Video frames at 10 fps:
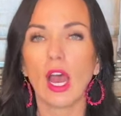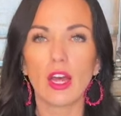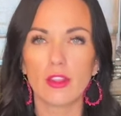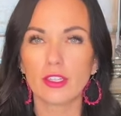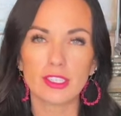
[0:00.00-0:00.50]

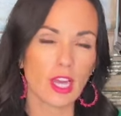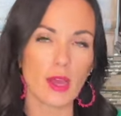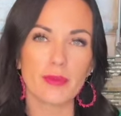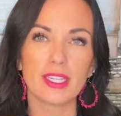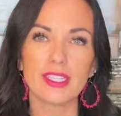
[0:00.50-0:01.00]
Other
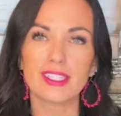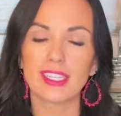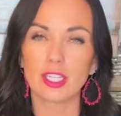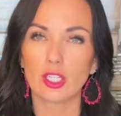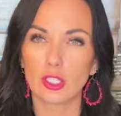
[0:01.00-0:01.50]
toppings
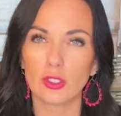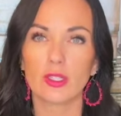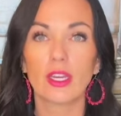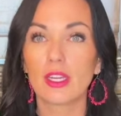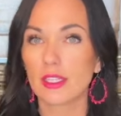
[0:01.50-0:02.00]

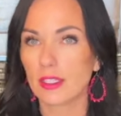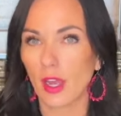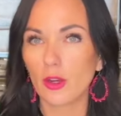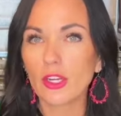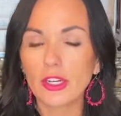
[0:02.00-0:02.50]
include
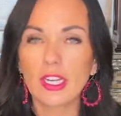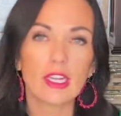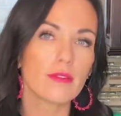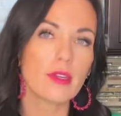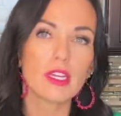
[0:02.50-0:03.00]
sour cream,